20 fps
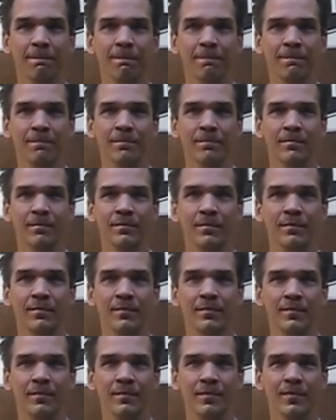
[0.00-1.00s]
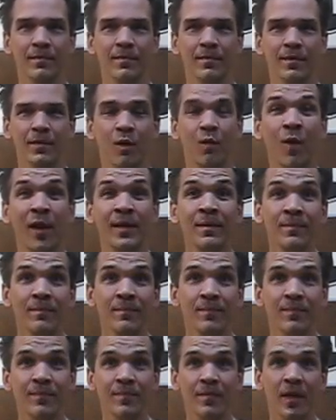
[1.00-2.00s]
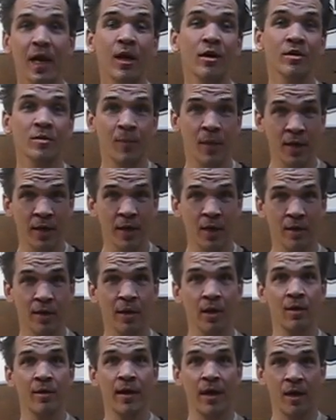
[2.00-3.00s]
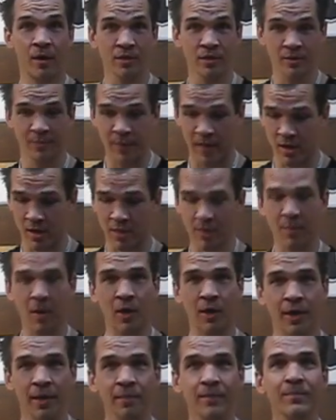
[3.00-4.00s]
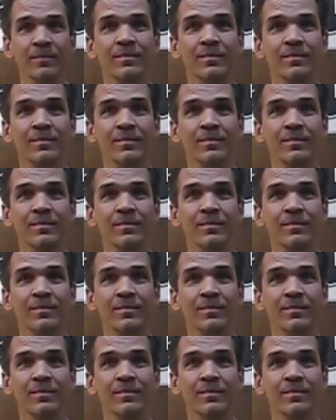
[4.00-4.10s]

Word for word: when did you invent this? When? It was about a year ago now. It's been on the market.